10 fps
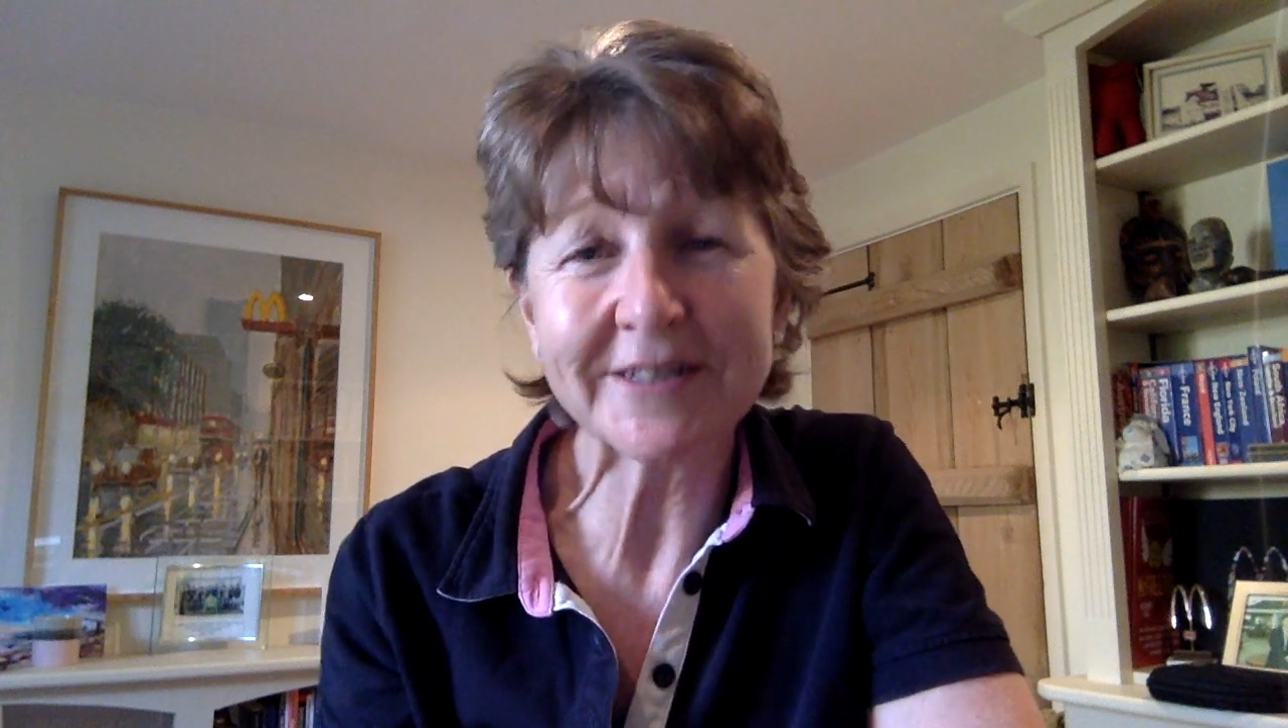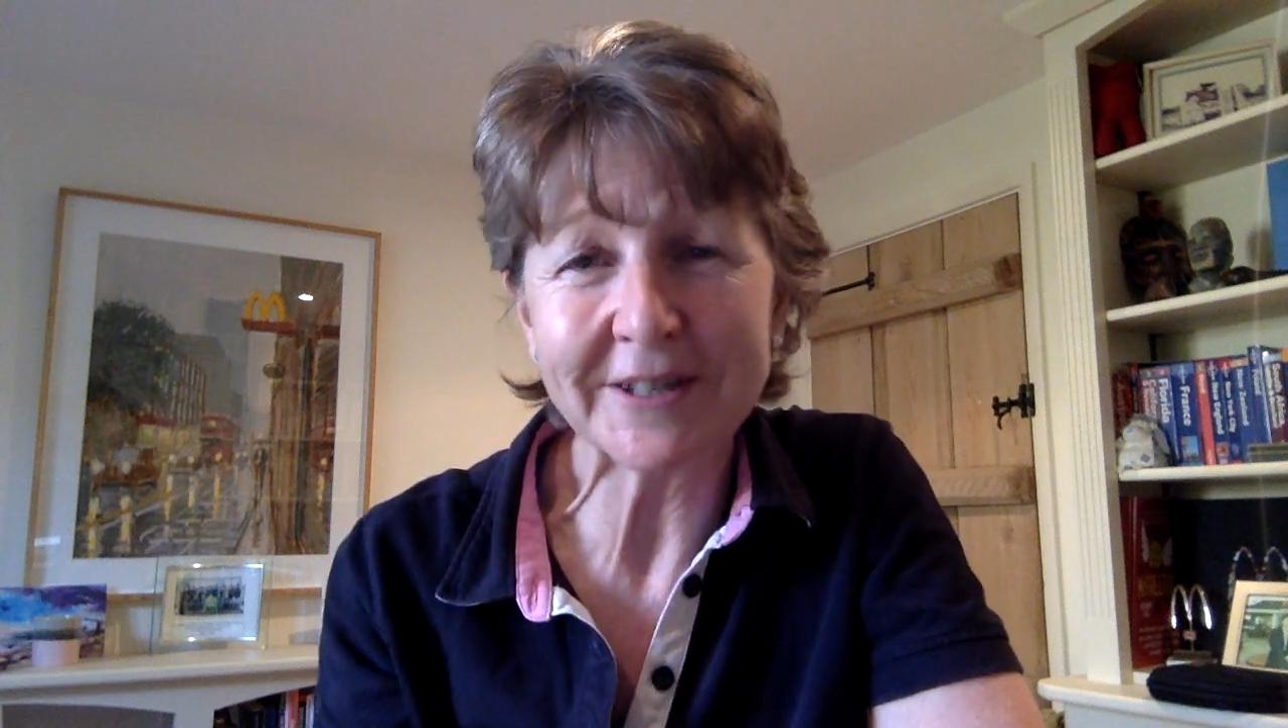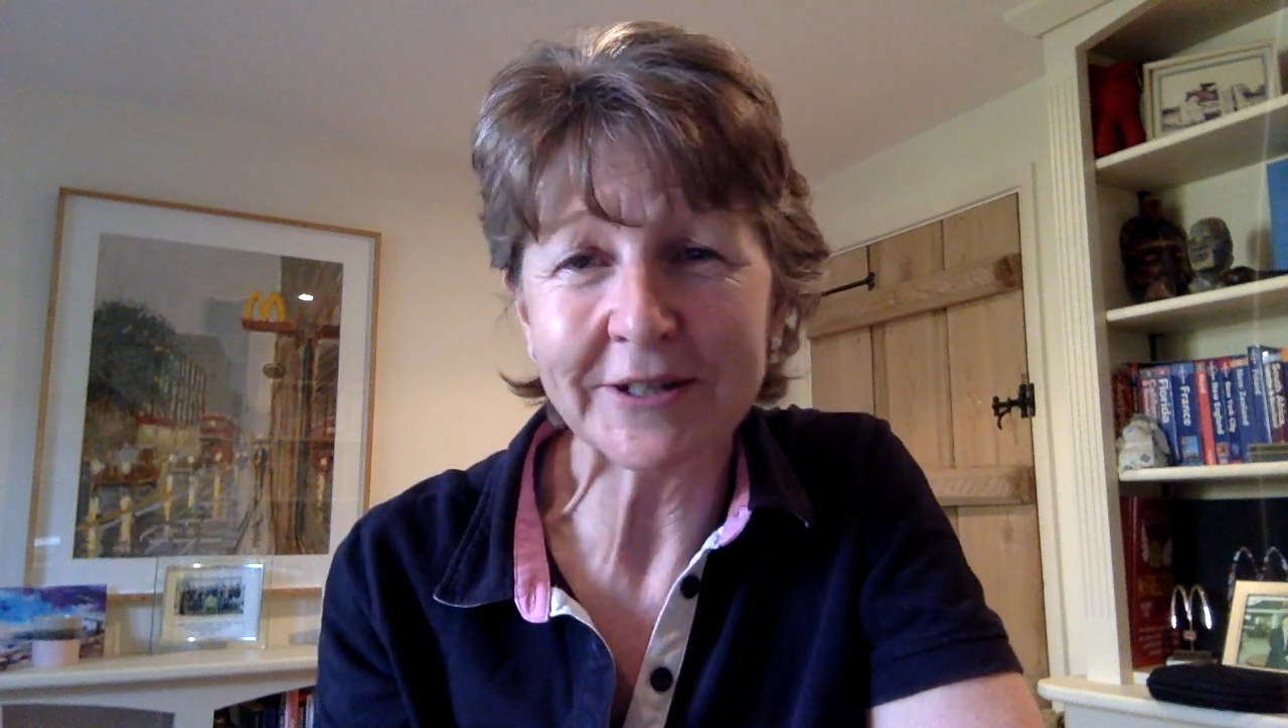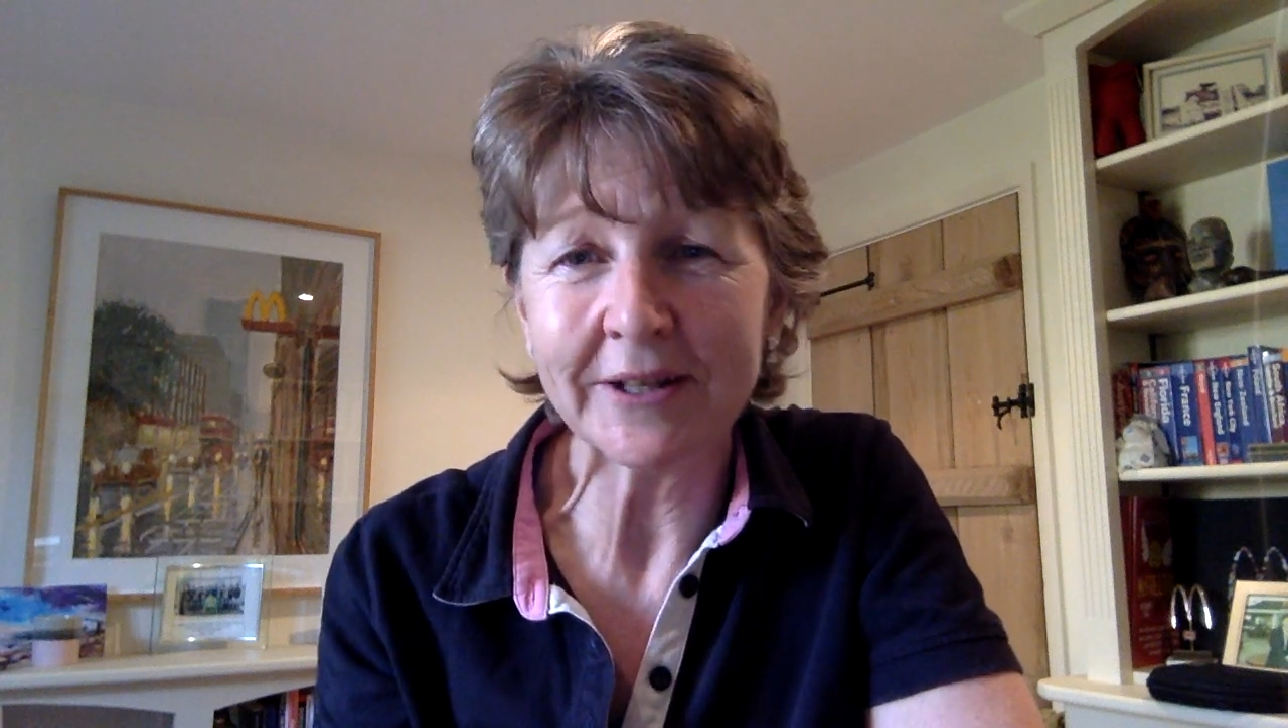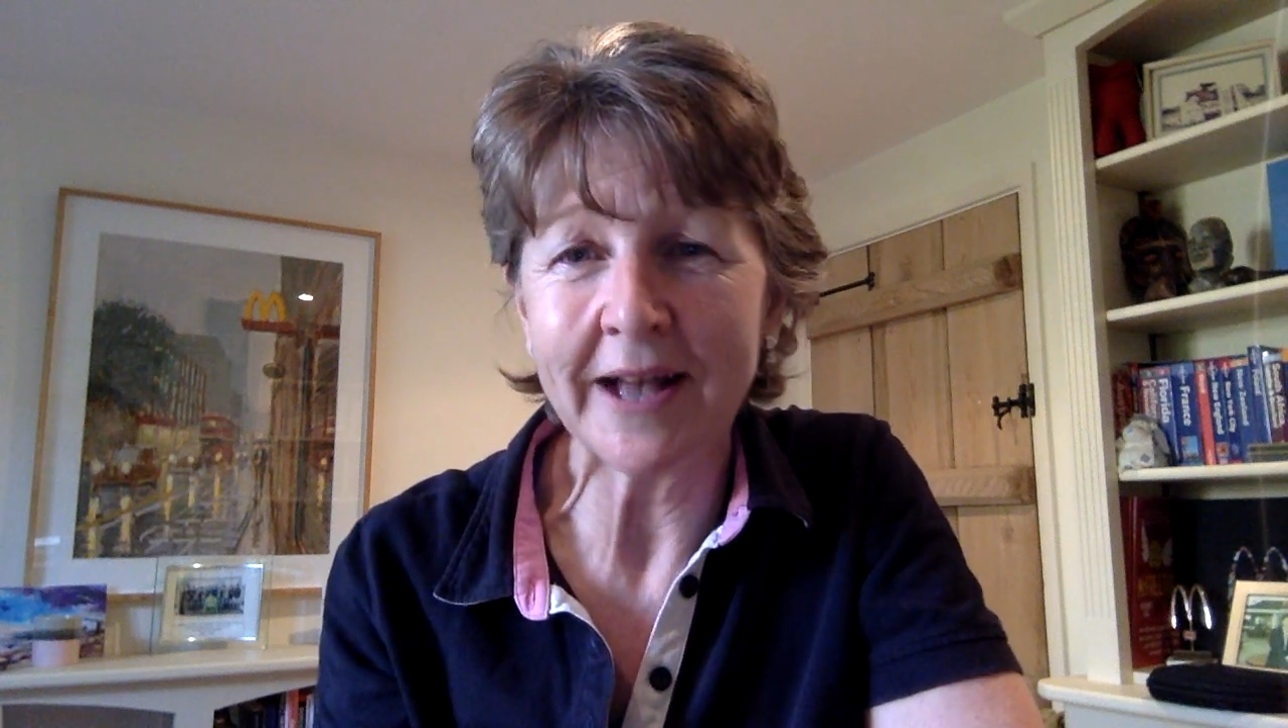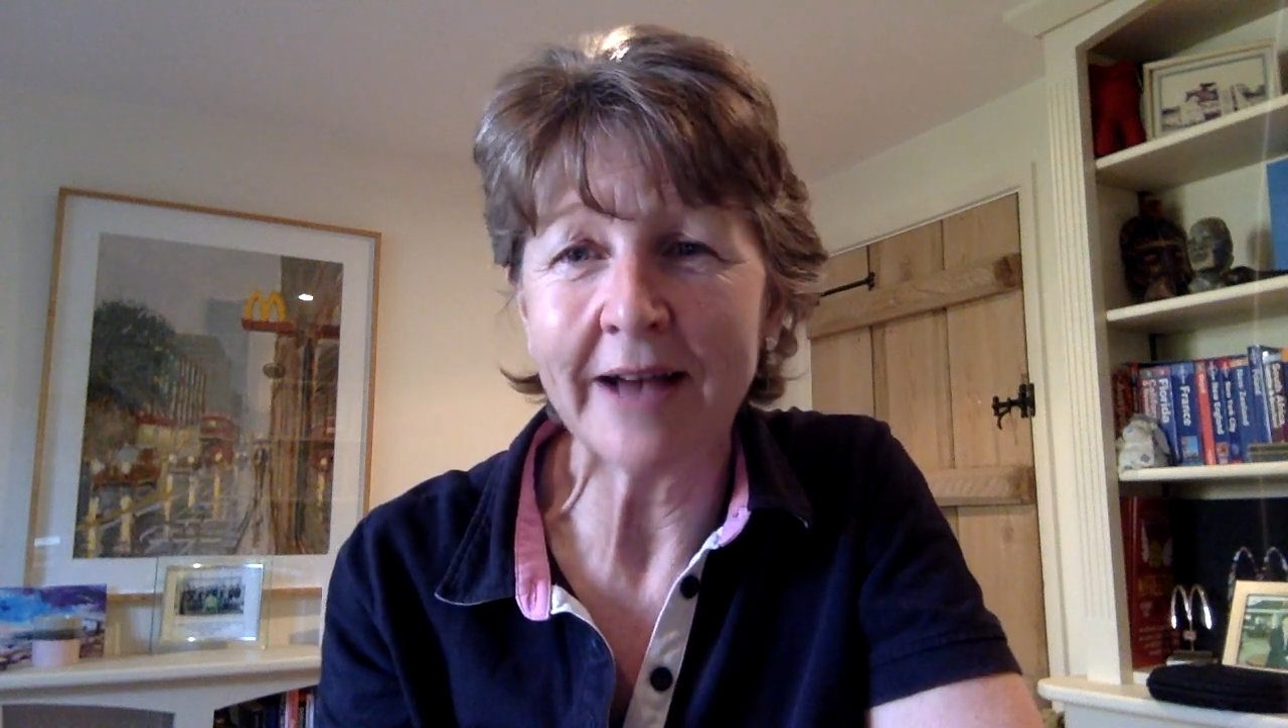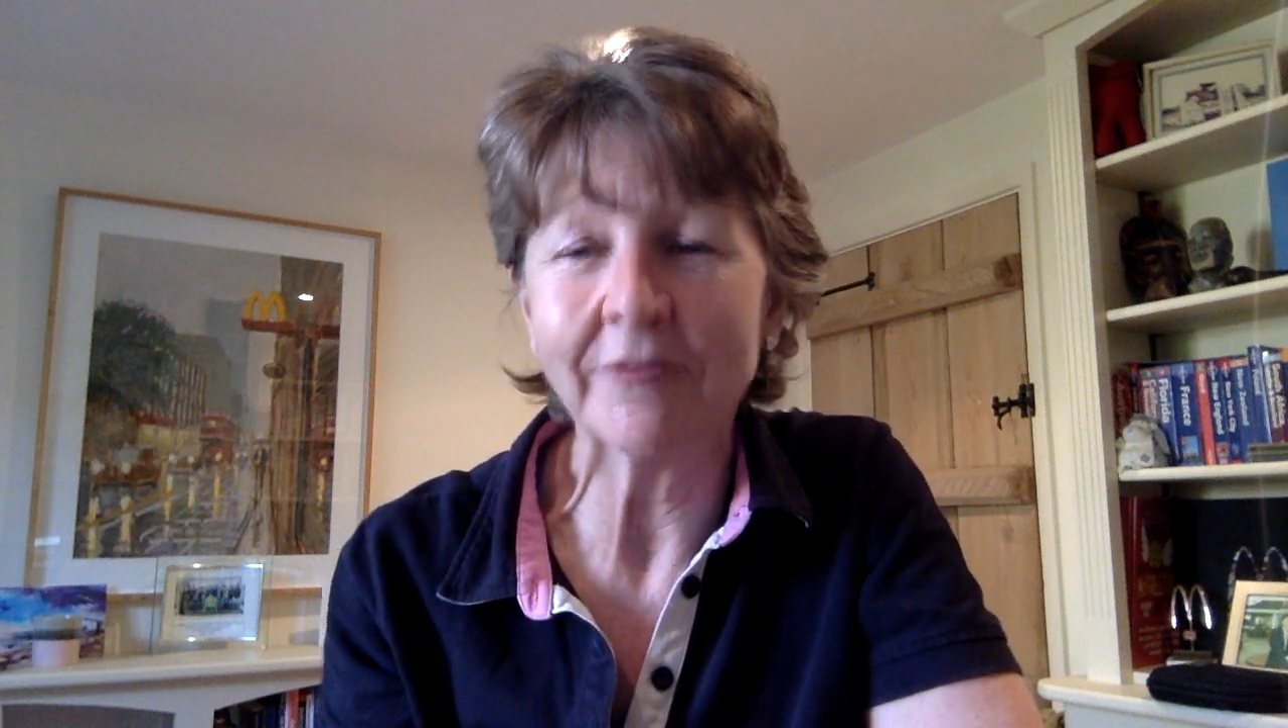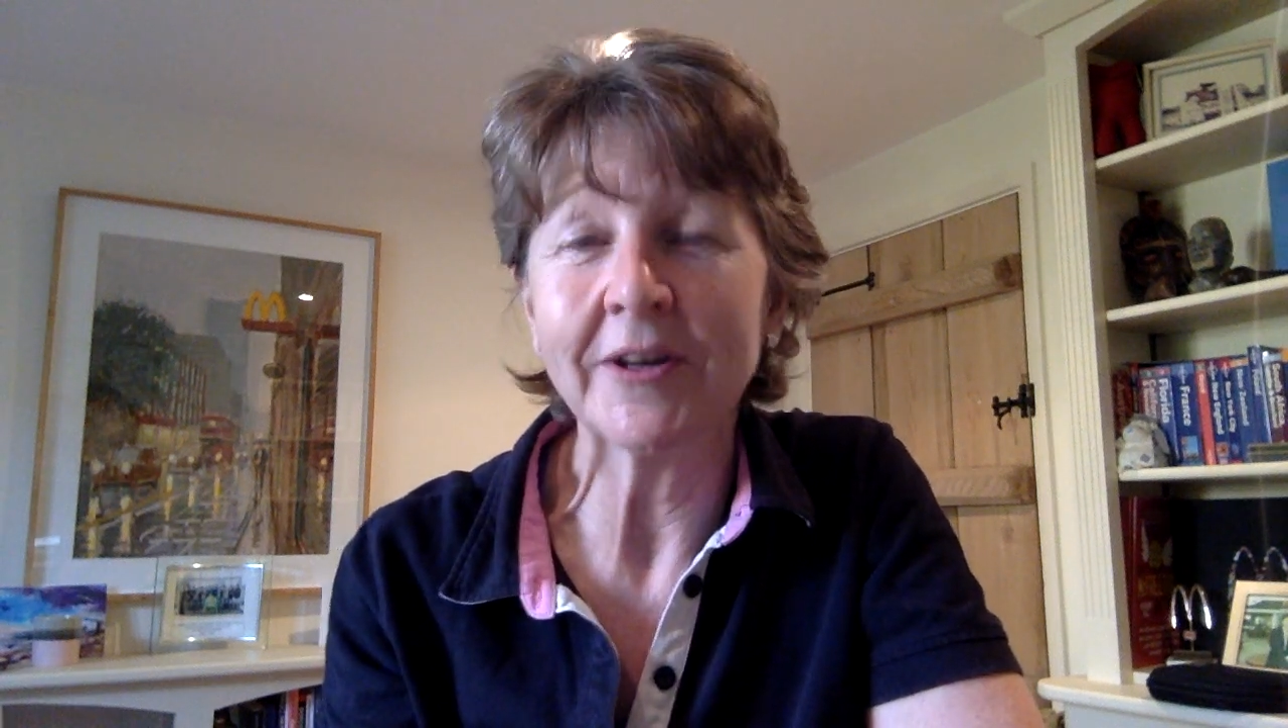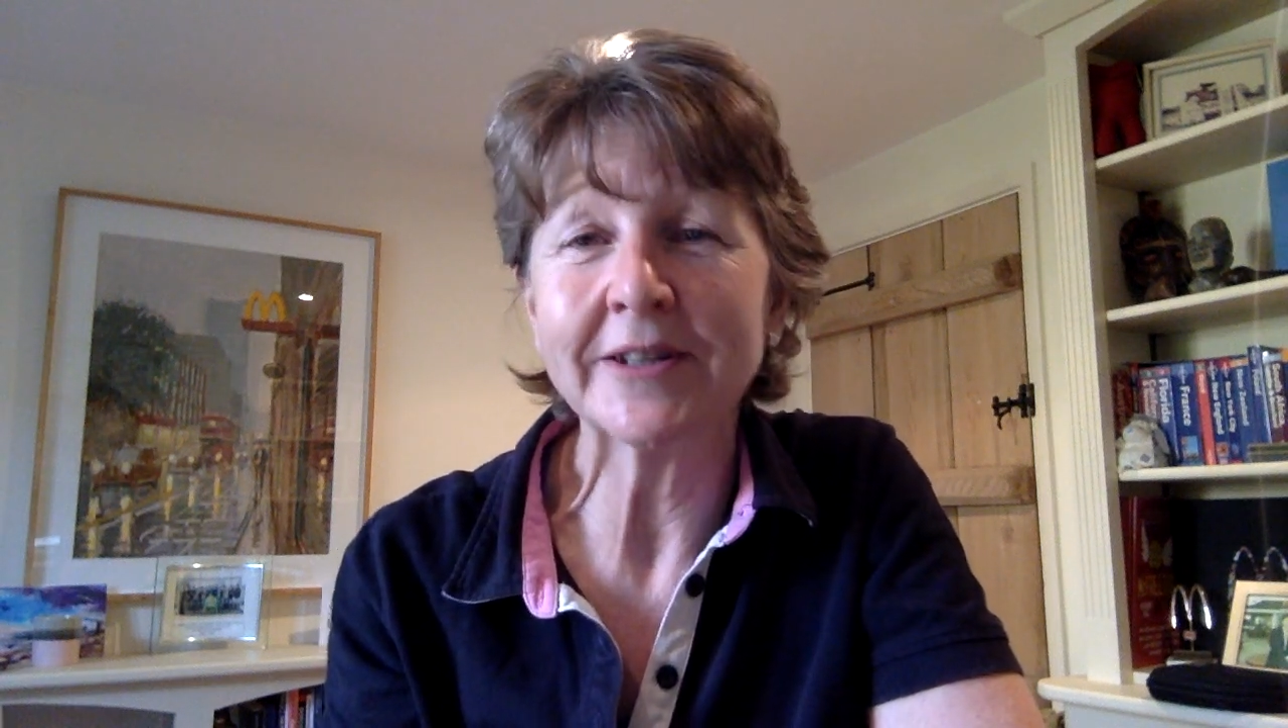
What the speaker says: that you'll have